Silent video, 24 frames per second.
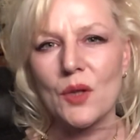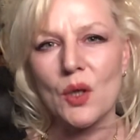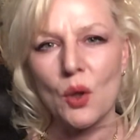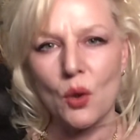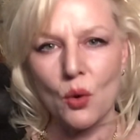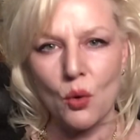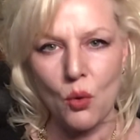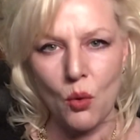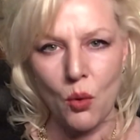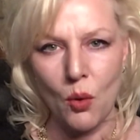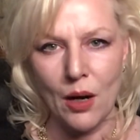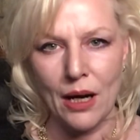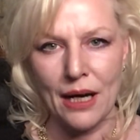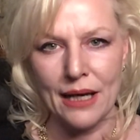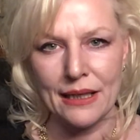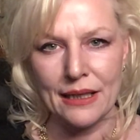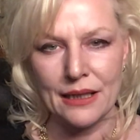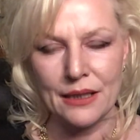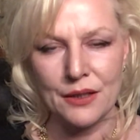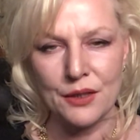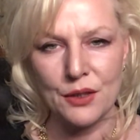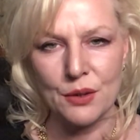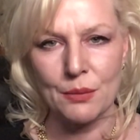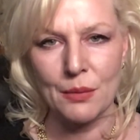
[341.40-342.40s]

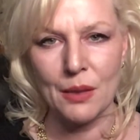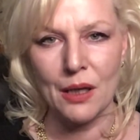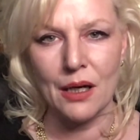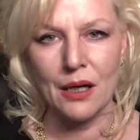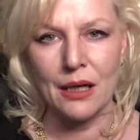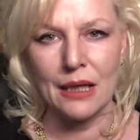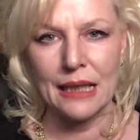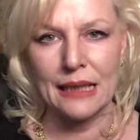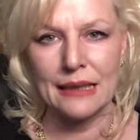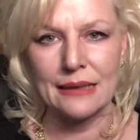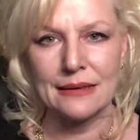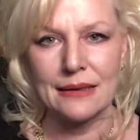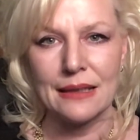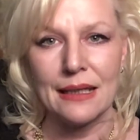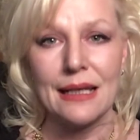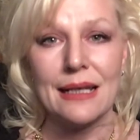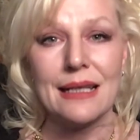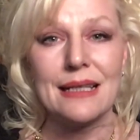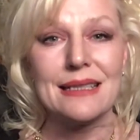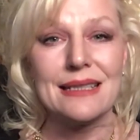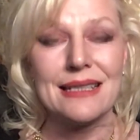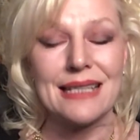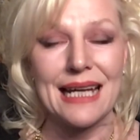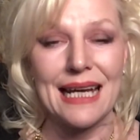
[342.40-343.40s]
quieting your mind,
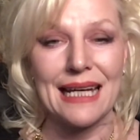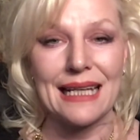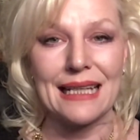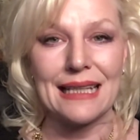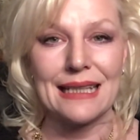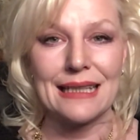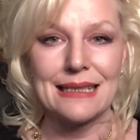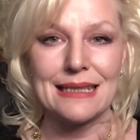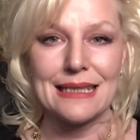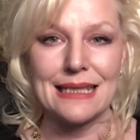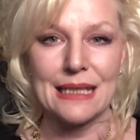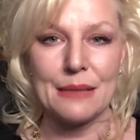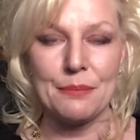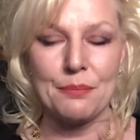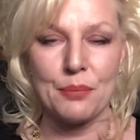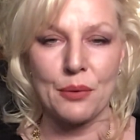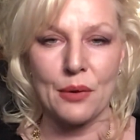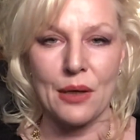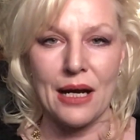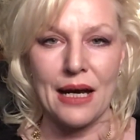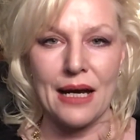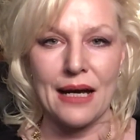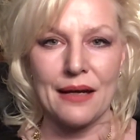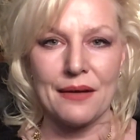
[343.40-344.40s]
taking a deep
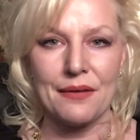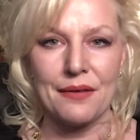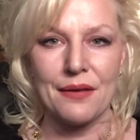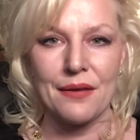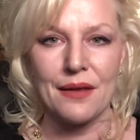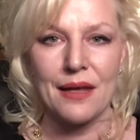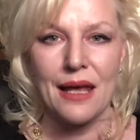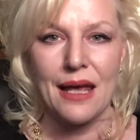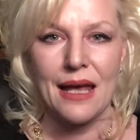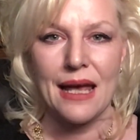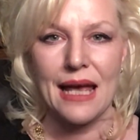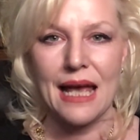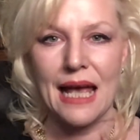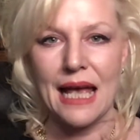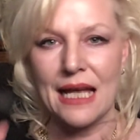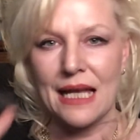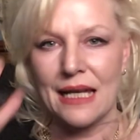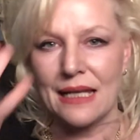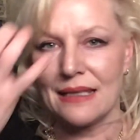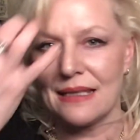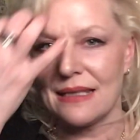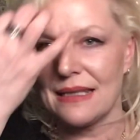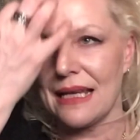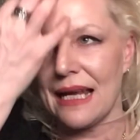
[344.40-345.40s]
breath,
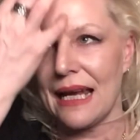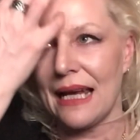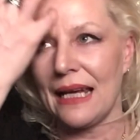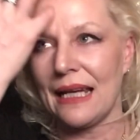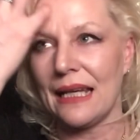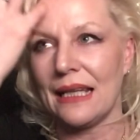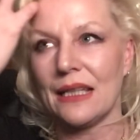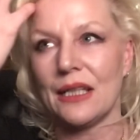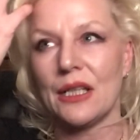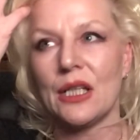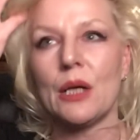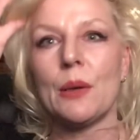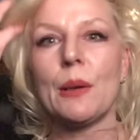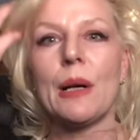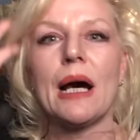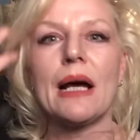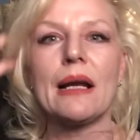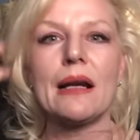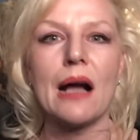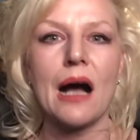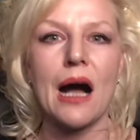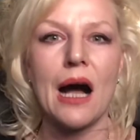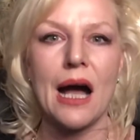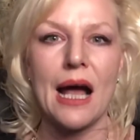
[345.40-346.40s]
and saying, you know what,
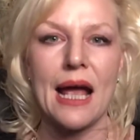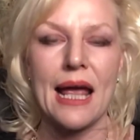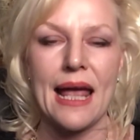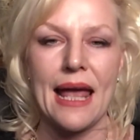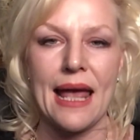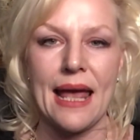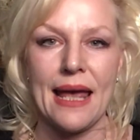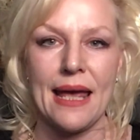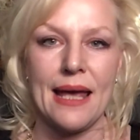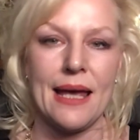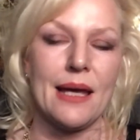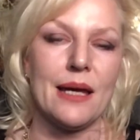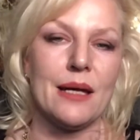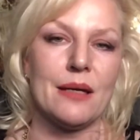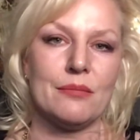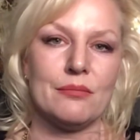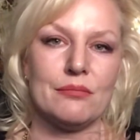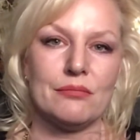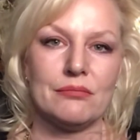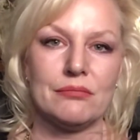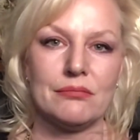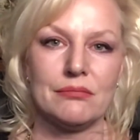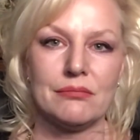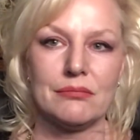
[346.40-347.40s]
I
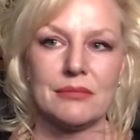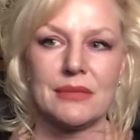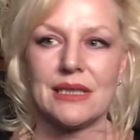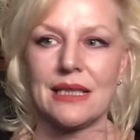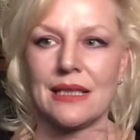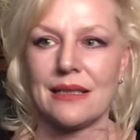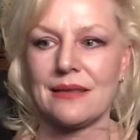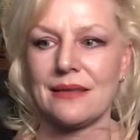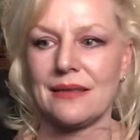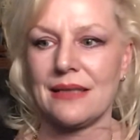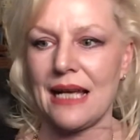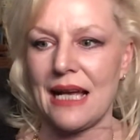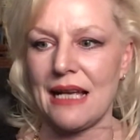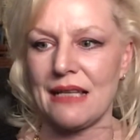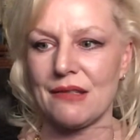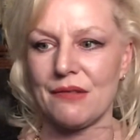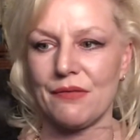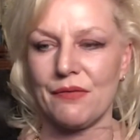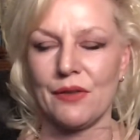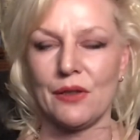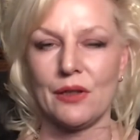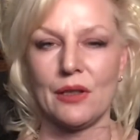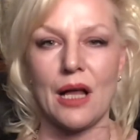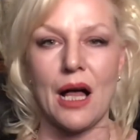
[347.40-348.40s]
am
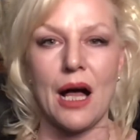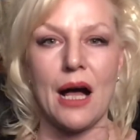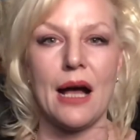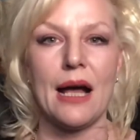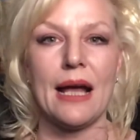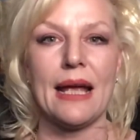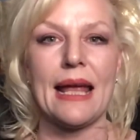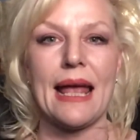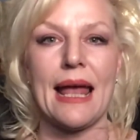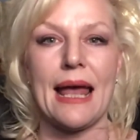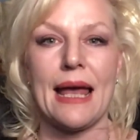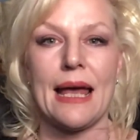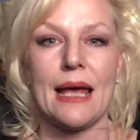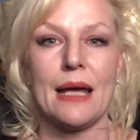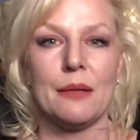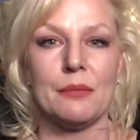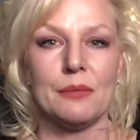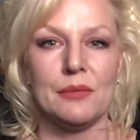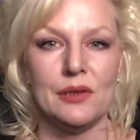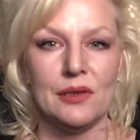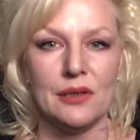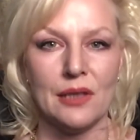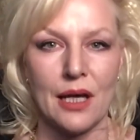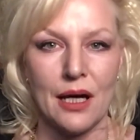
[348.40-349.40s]
successful. I
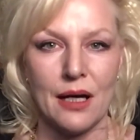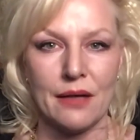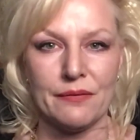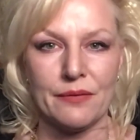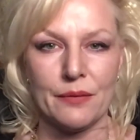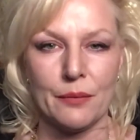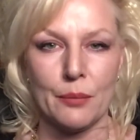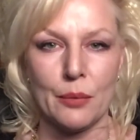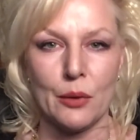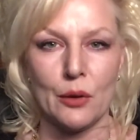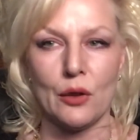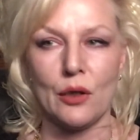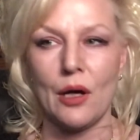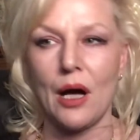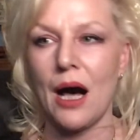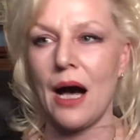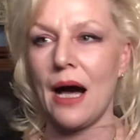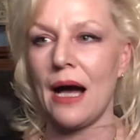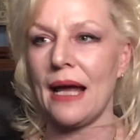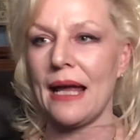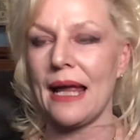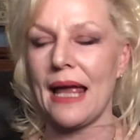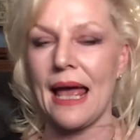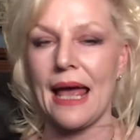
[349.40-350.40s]
am lovable.
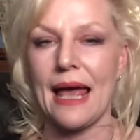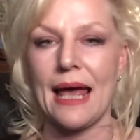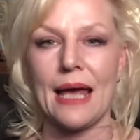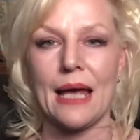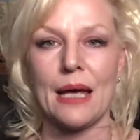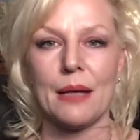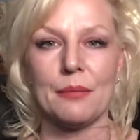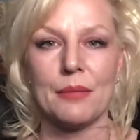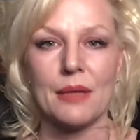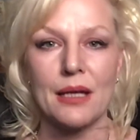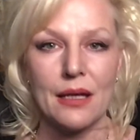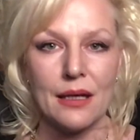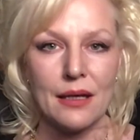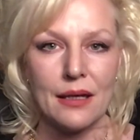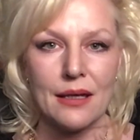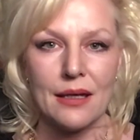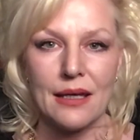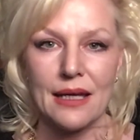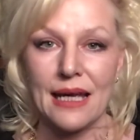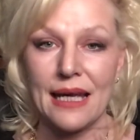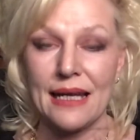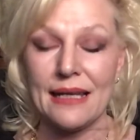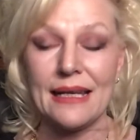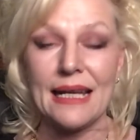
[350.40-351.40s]
I am,
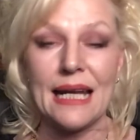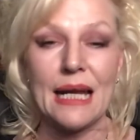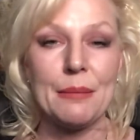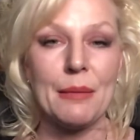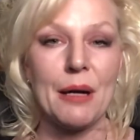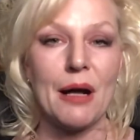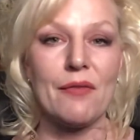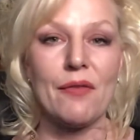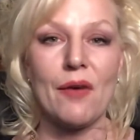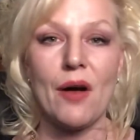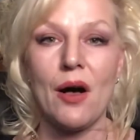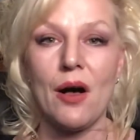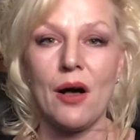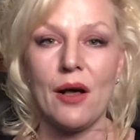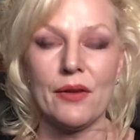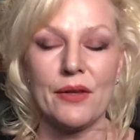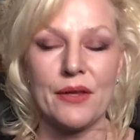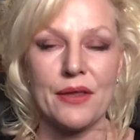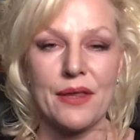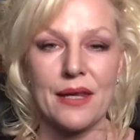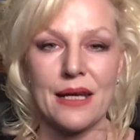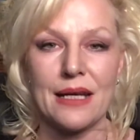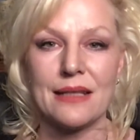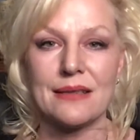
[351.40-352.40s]
and name off all the
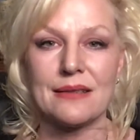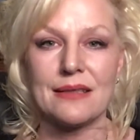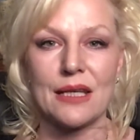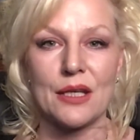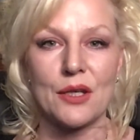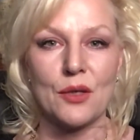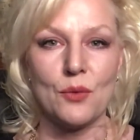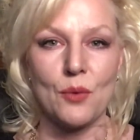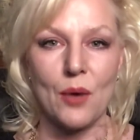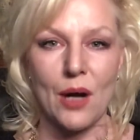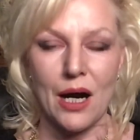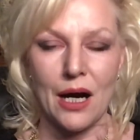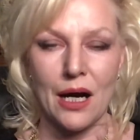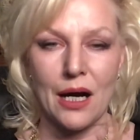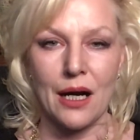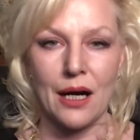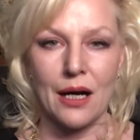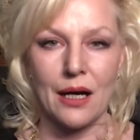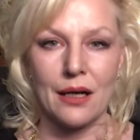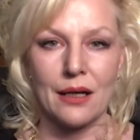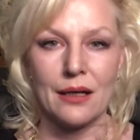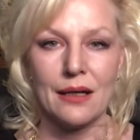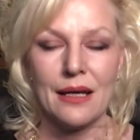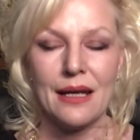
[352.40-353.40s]
things that you
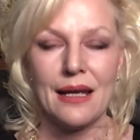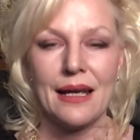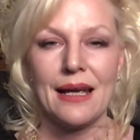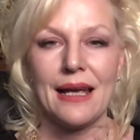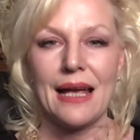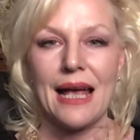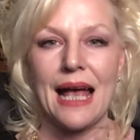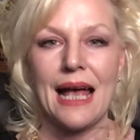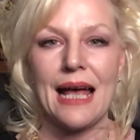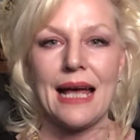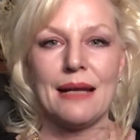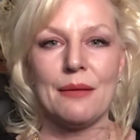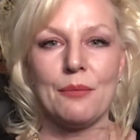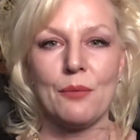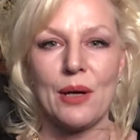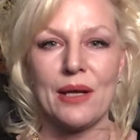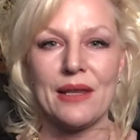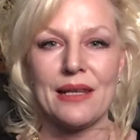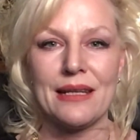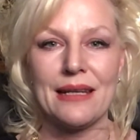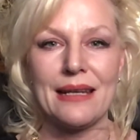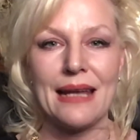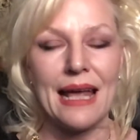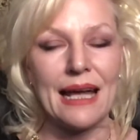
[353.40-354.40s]
are. And when
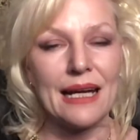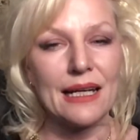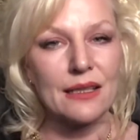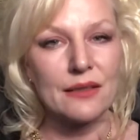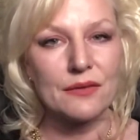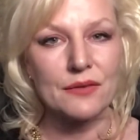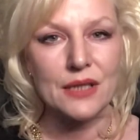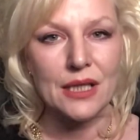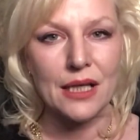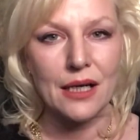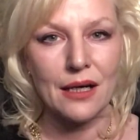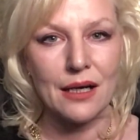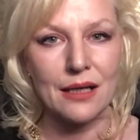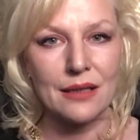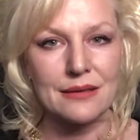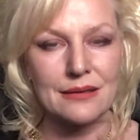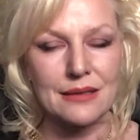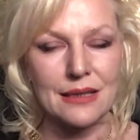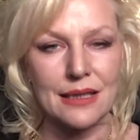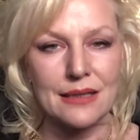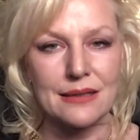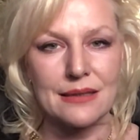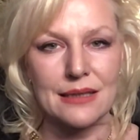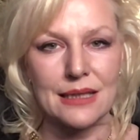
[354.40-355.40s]
the negative talk
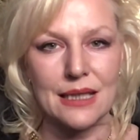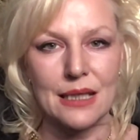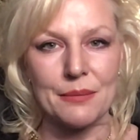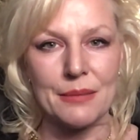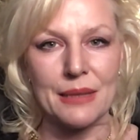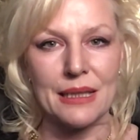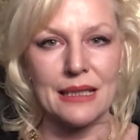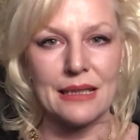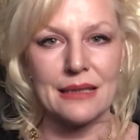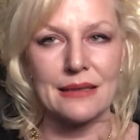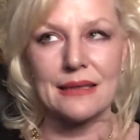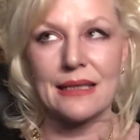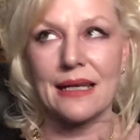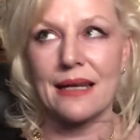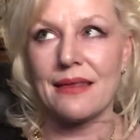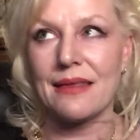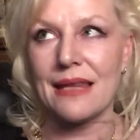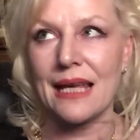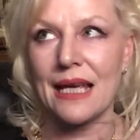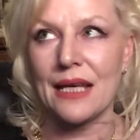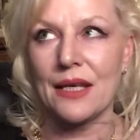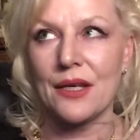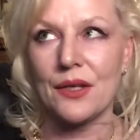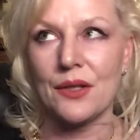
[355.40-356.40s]
starts to come in, say,
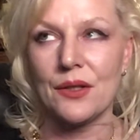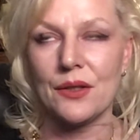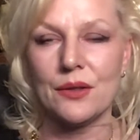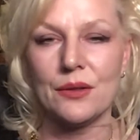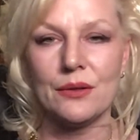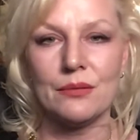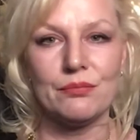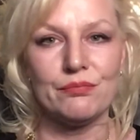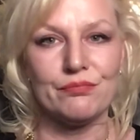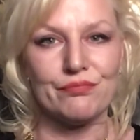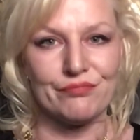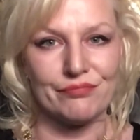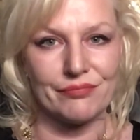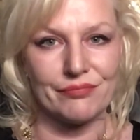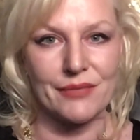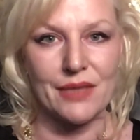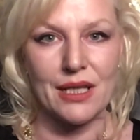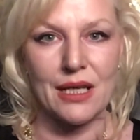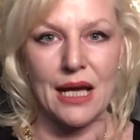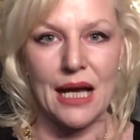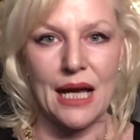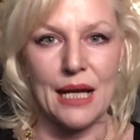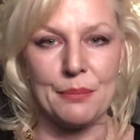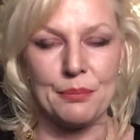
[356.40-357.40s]
thank you.
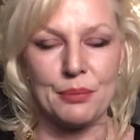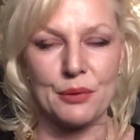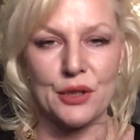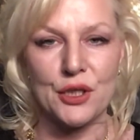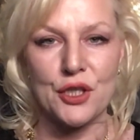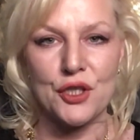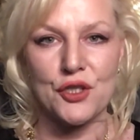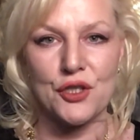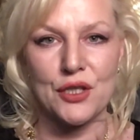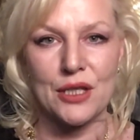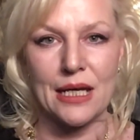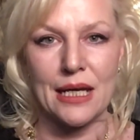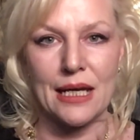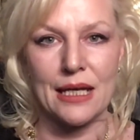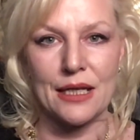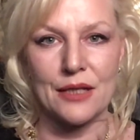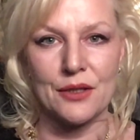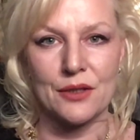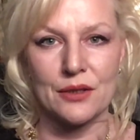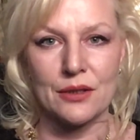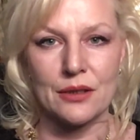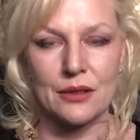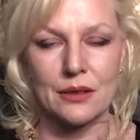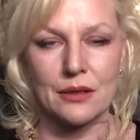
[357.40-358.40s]
I appreciate
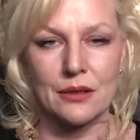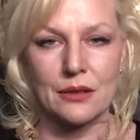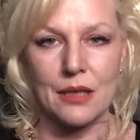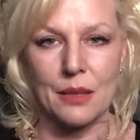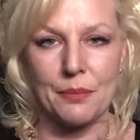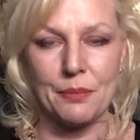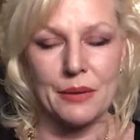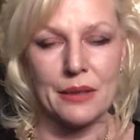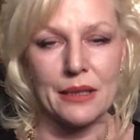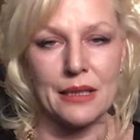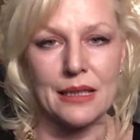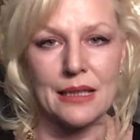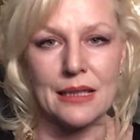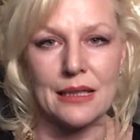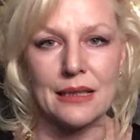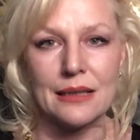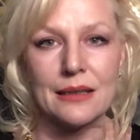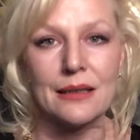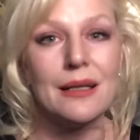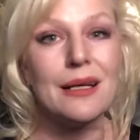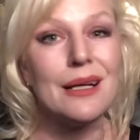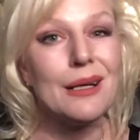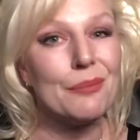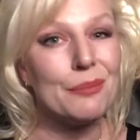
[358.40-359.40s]
your
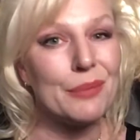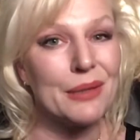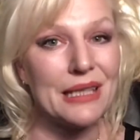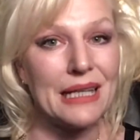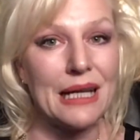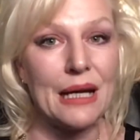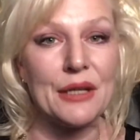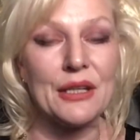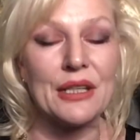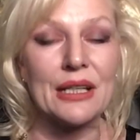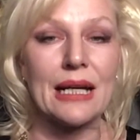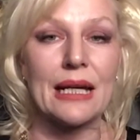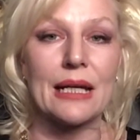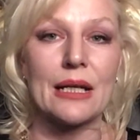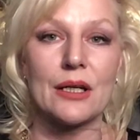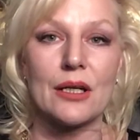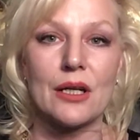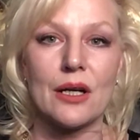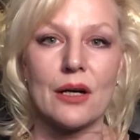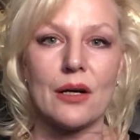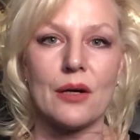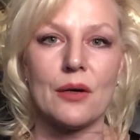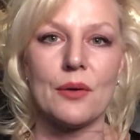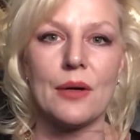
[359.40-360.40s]
opinion, but now you got to
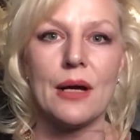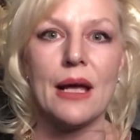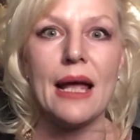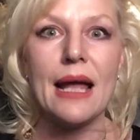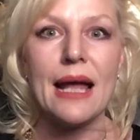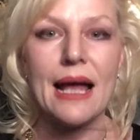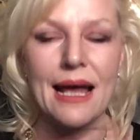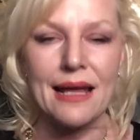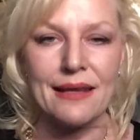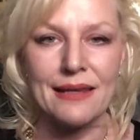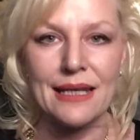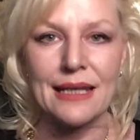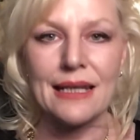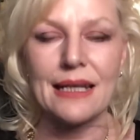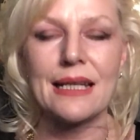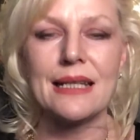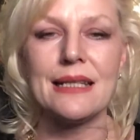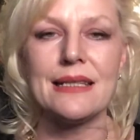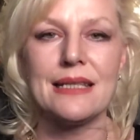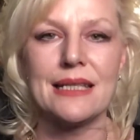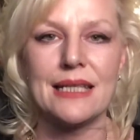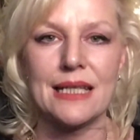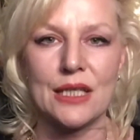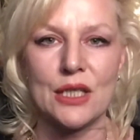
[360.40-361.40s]
go. And then
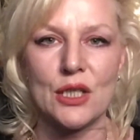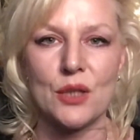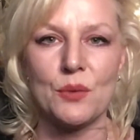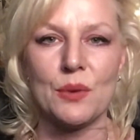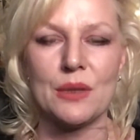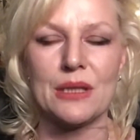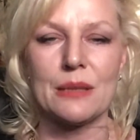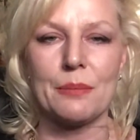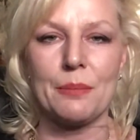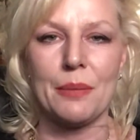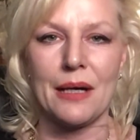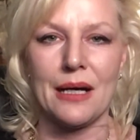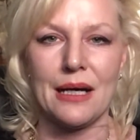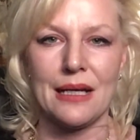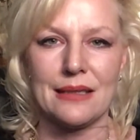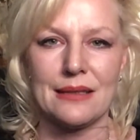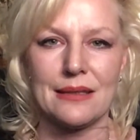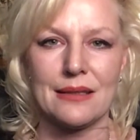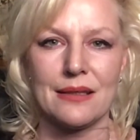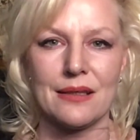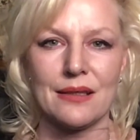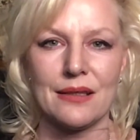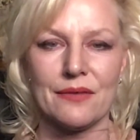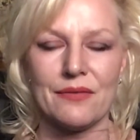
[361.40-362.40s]
continue with the
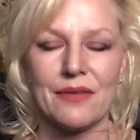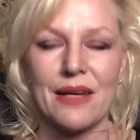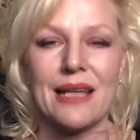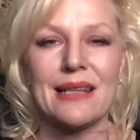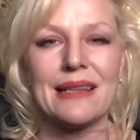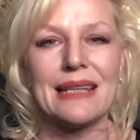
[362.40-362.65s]
positive, and